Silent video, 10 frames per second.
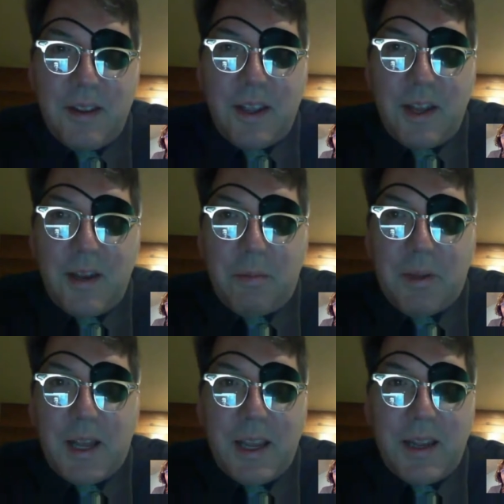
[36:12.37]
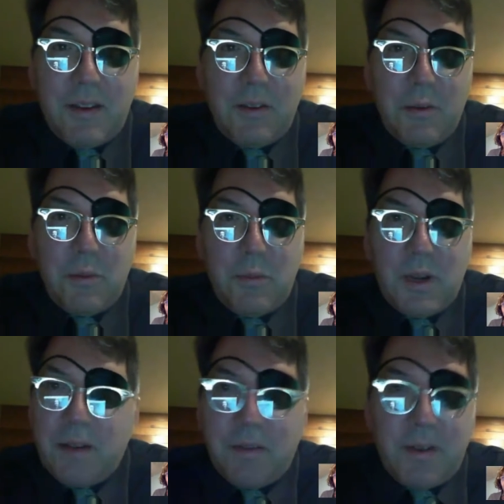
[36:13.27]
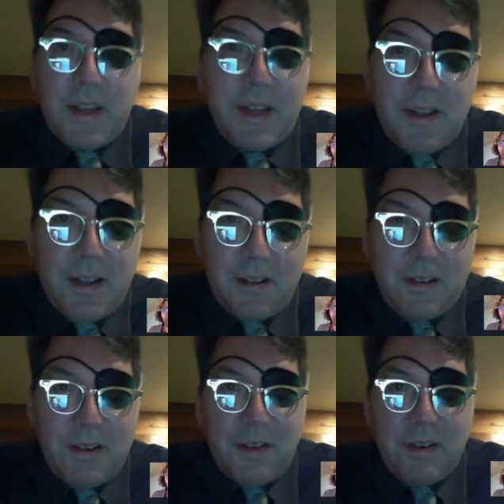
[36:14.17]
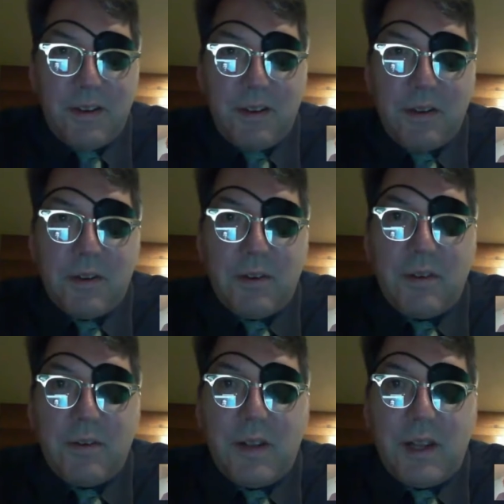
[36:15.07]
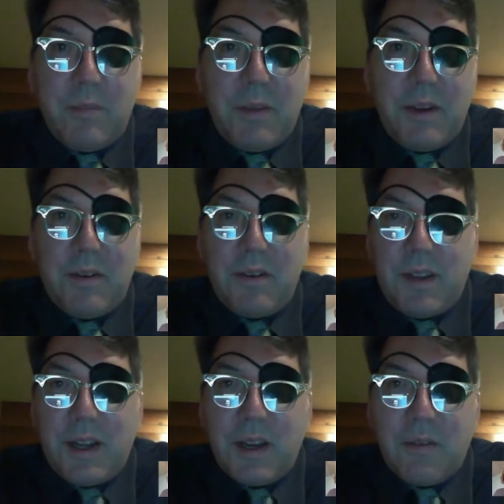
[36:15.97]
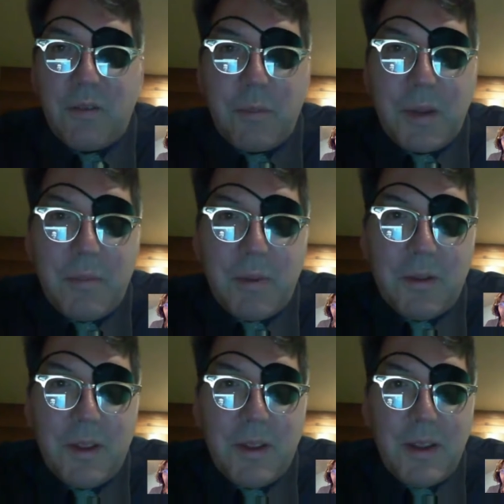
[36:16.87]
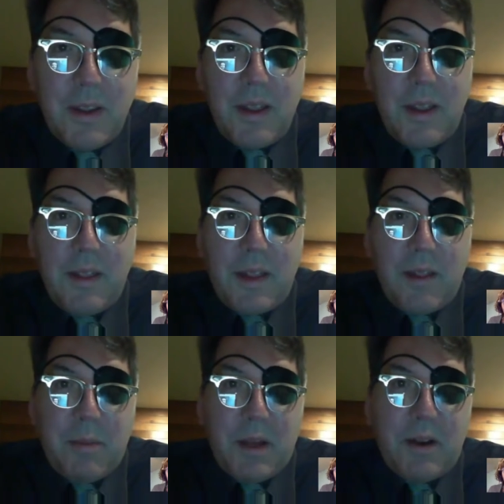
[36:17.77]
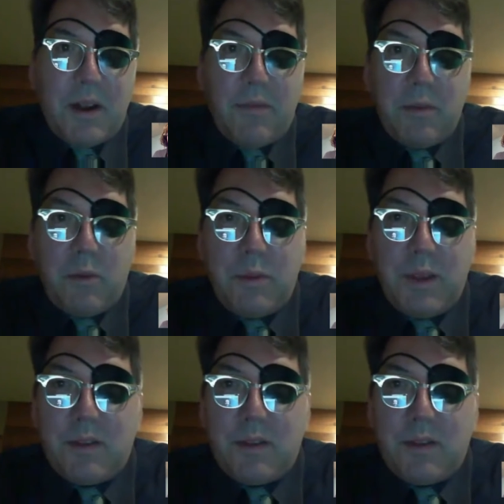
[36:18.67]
and apply it to whatever technology you're developing or designing for people, that the better off it will be.